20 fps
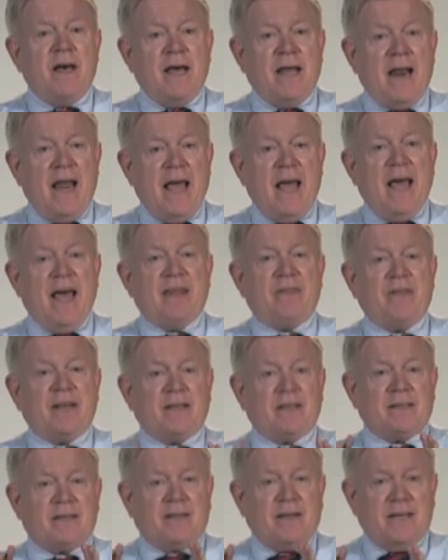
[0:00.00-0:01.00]

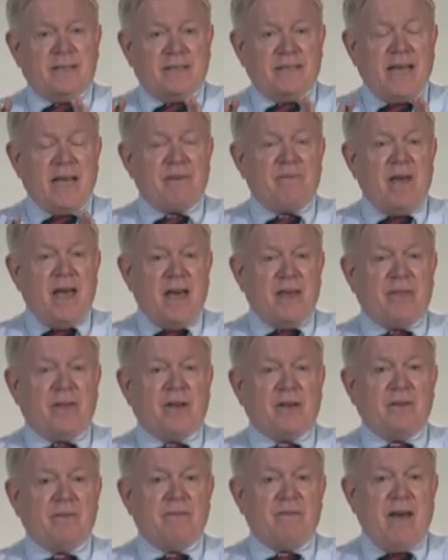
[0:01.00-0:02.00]
a set of
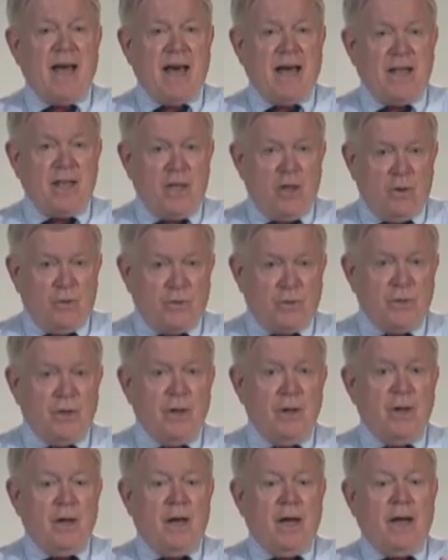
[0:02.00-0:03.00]
ethical values
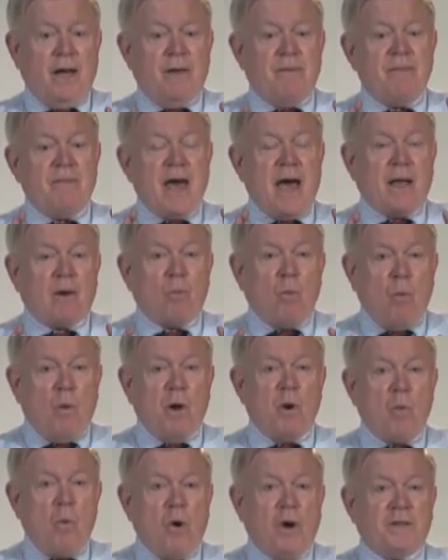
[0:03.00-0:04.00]
that
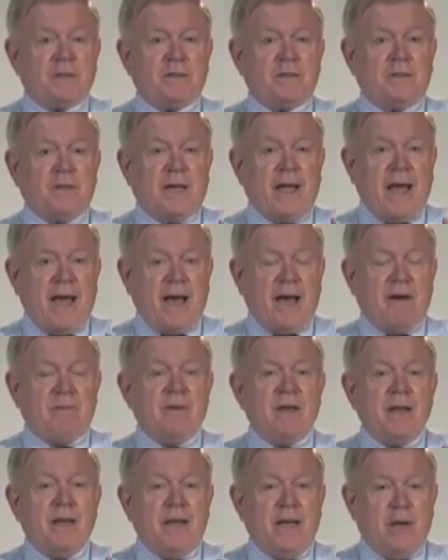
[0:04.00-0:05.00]
one wants to have
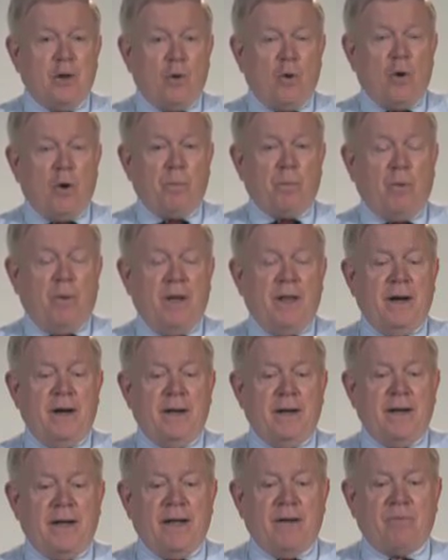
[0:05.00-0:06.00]
incorporated
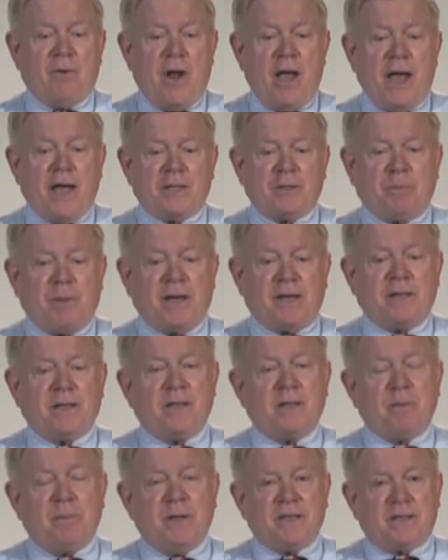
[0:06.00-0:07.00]
into every aspect of
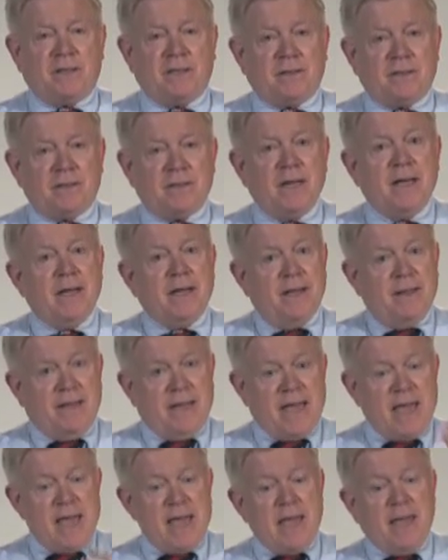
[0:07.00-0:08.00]
the business. The
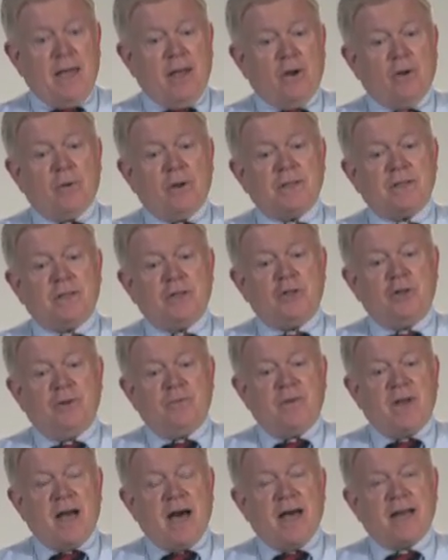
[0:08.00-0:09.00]
key here is that
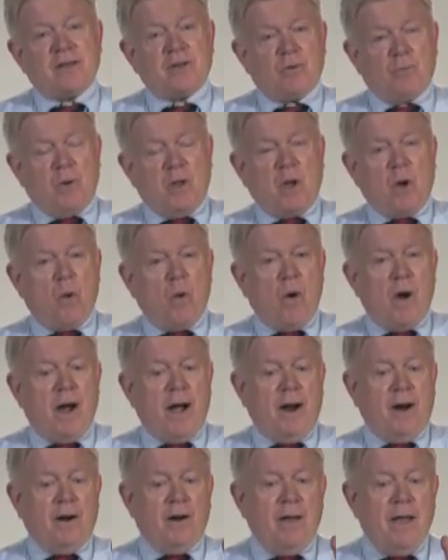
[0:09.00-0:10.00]
you've got to
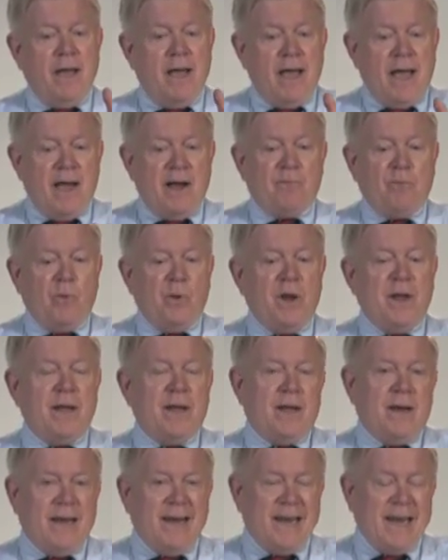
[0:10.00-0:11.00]
require every
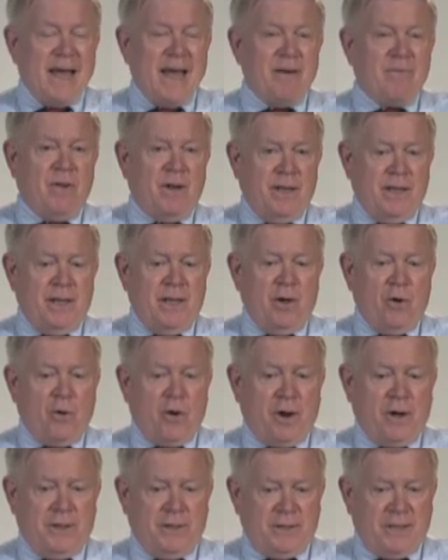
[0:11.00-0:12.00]
level in the
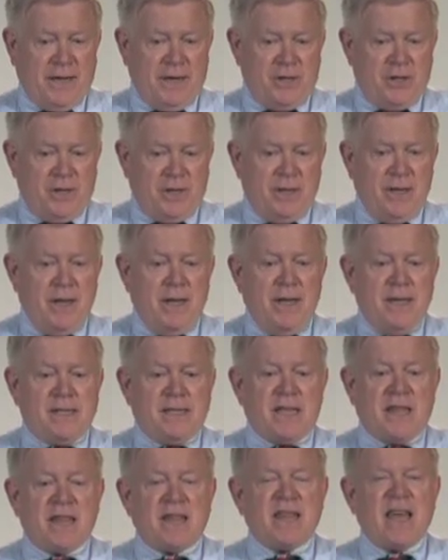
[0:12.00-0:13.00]
organization
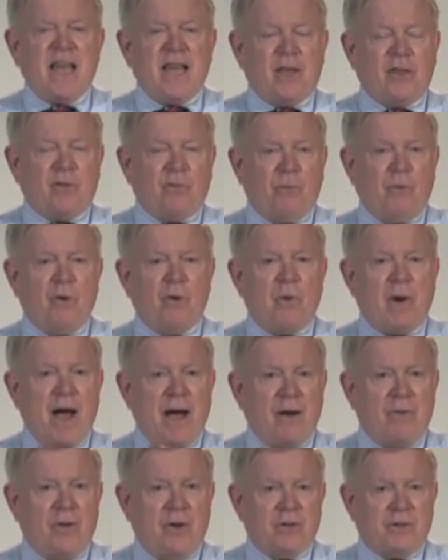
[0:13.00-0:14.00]
to think through
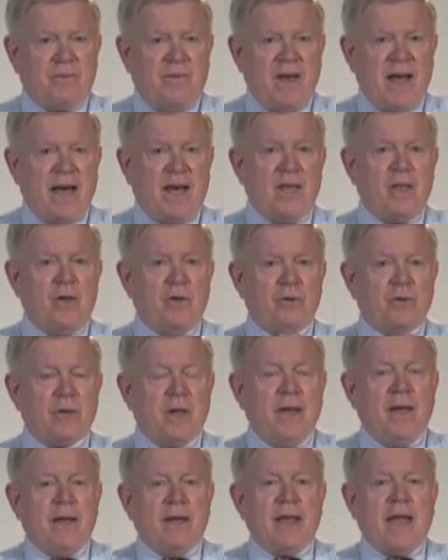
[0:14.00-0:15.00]
how those values
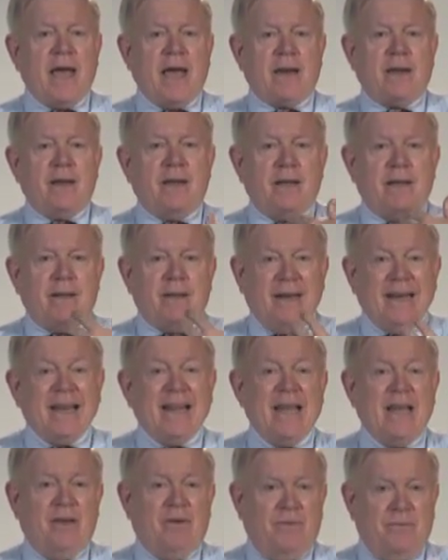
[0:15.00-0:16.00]
get
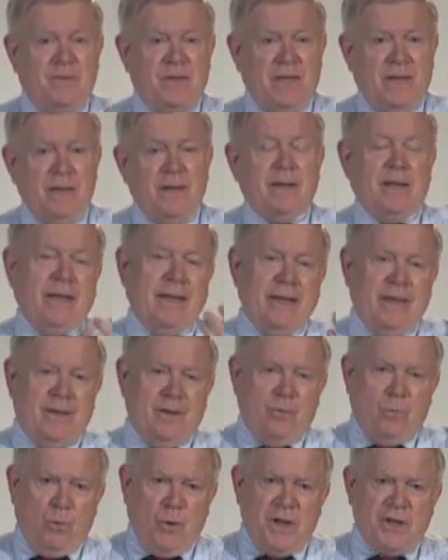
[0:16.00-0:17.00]
lived
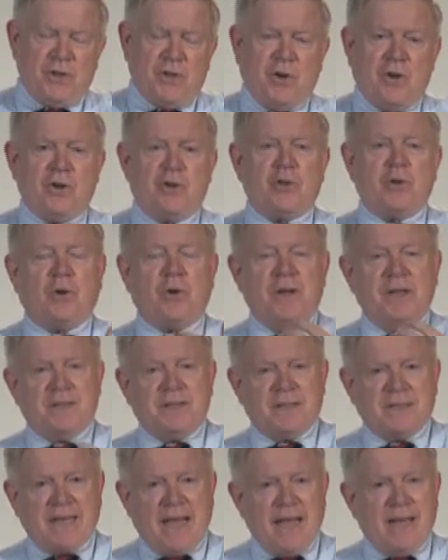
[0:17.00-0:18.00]
in research or in
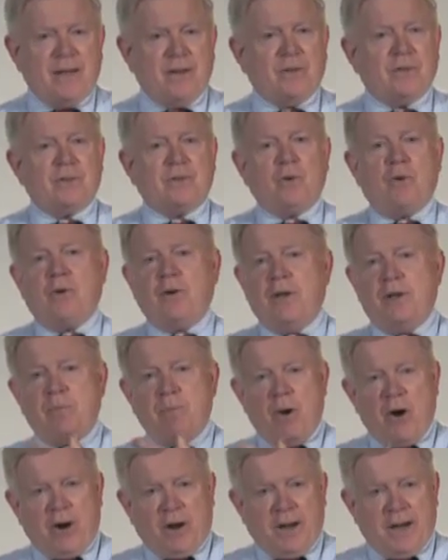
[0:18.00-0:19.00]
sales or in
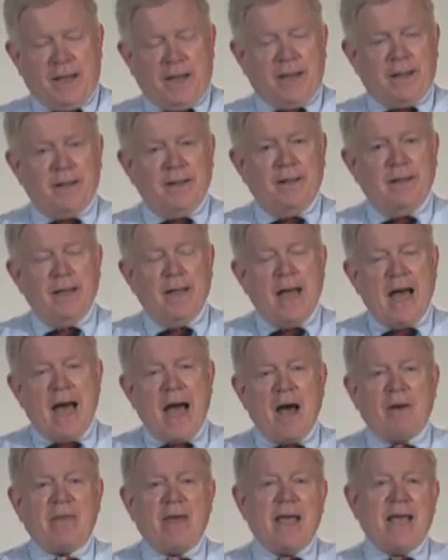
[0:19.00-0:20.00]
marketing,
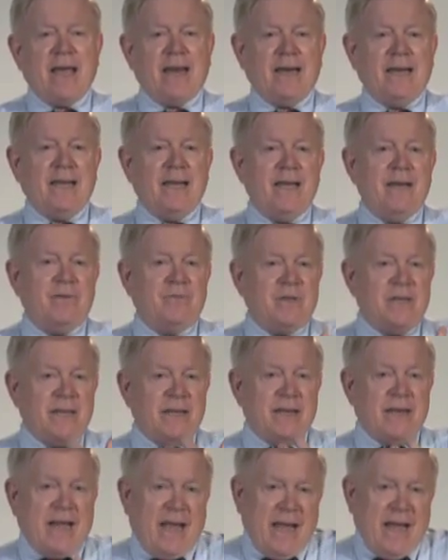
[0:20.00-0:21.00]
how they get lived
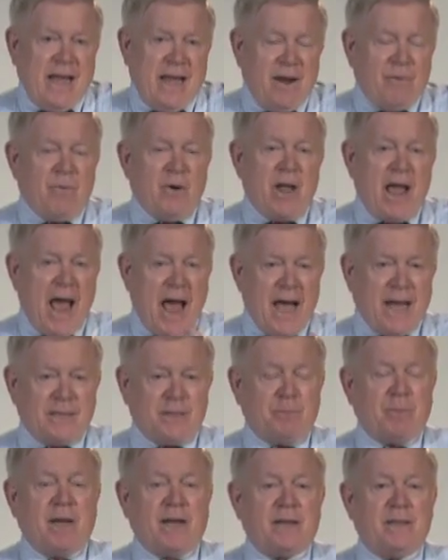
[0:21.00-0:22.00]
in every
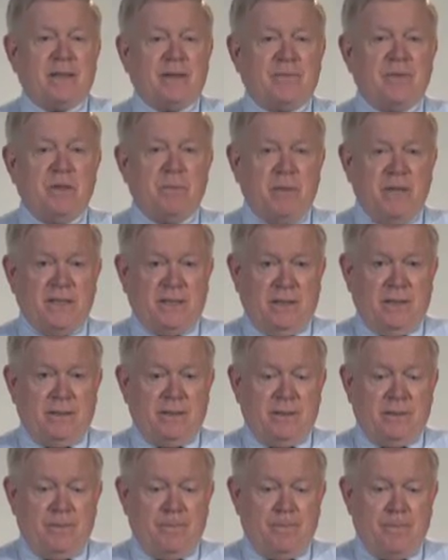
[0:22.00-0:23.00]
aspect of the business.